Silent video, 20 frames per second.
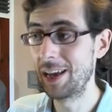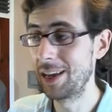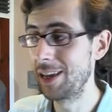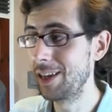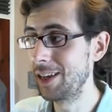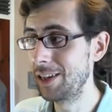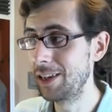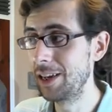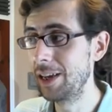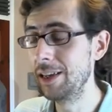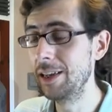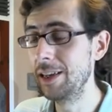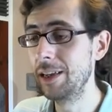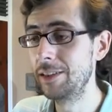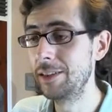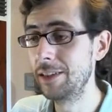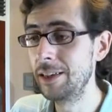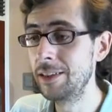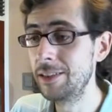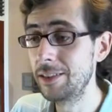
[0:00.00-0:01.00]

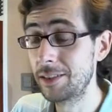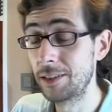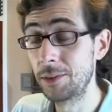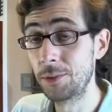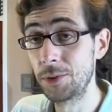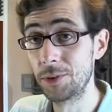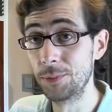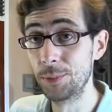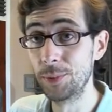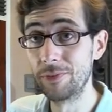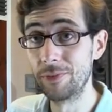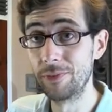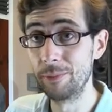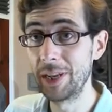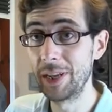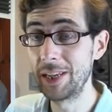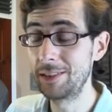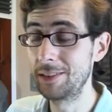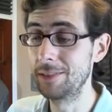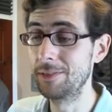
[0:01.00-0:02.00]
It's indistinguishable
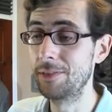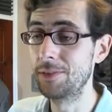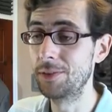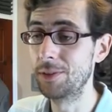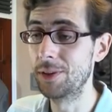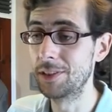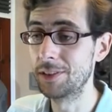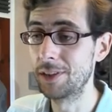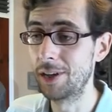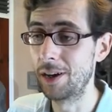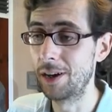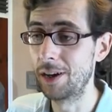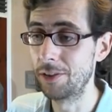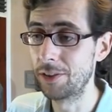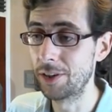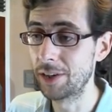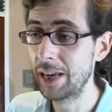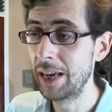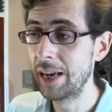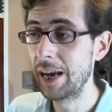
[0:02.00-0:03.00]
from native, if you ask, I
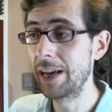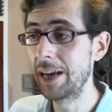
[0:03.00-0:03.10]
think.